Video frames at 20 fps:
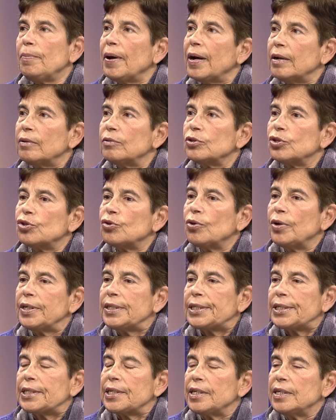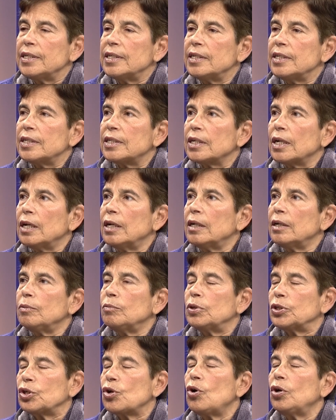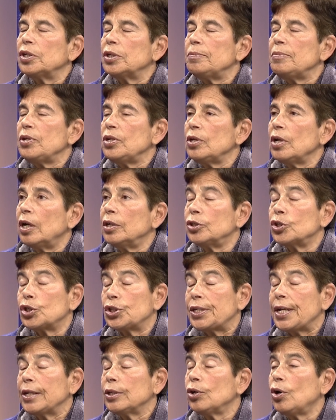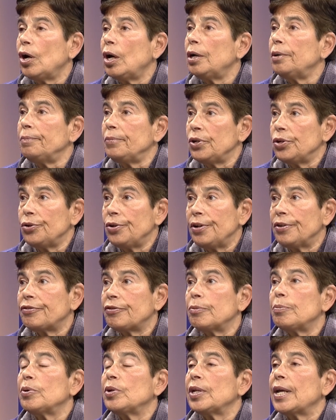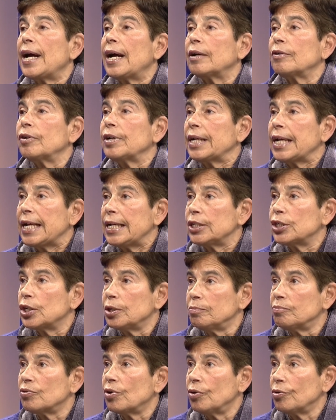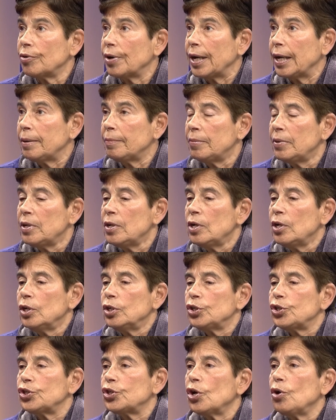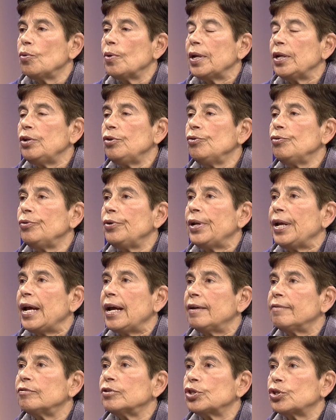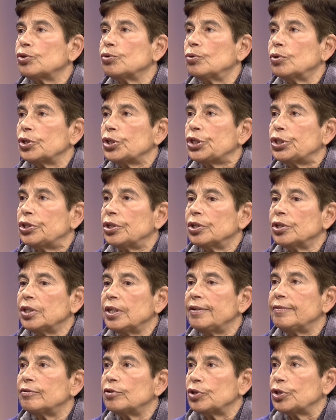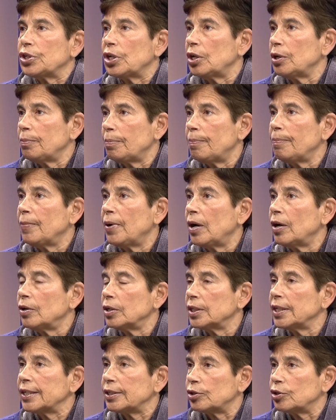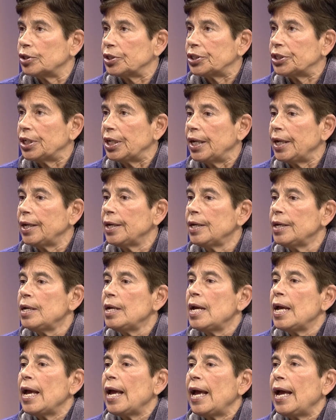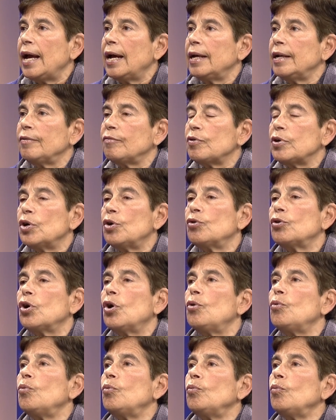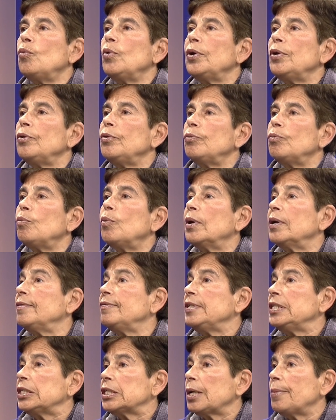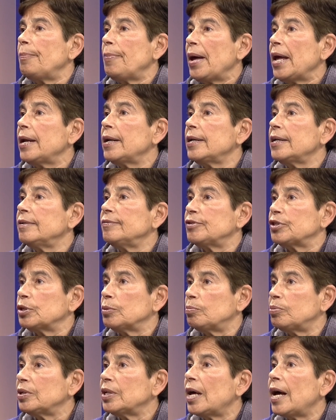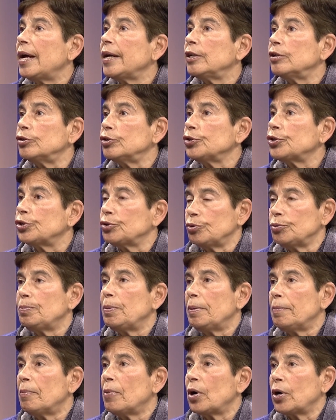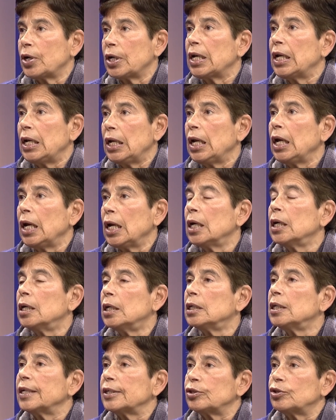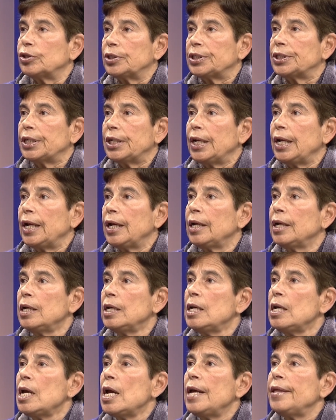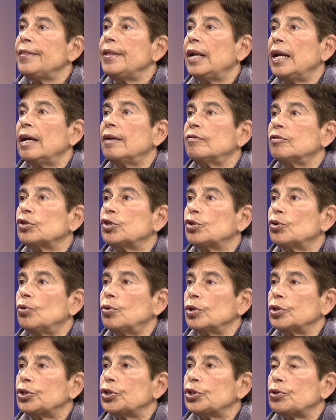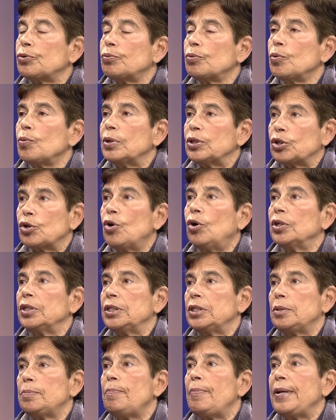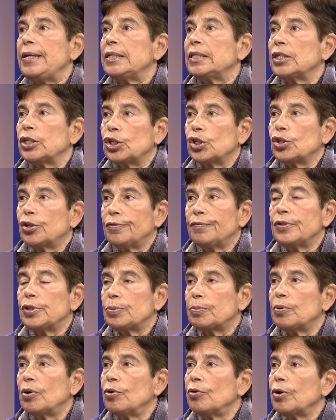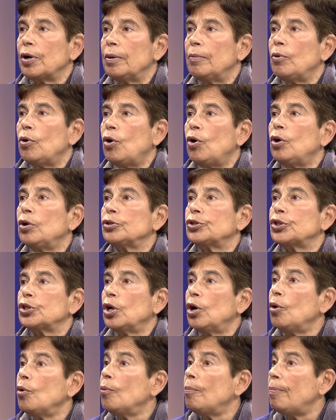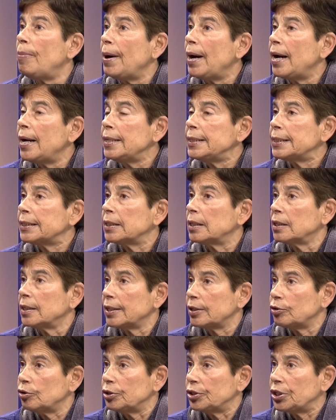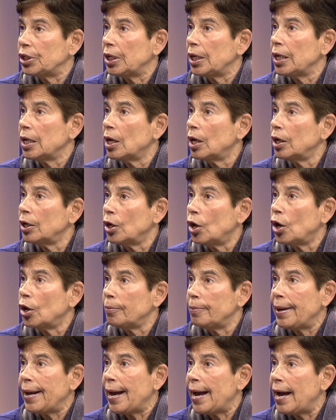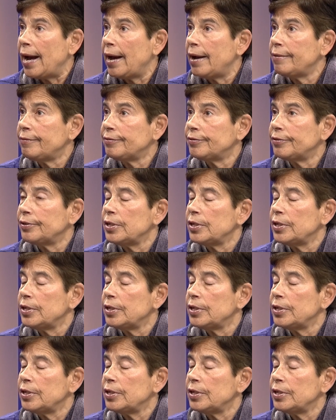Power Choice is what's called, under state law, a municipal aggregation program. So in Newton, Eversource delivers our electricity. And if we don't go with one of these competitive suppliers who's been marketing electricity, then Eversource, through what's called its basic service program, also buys electricity on our behalf.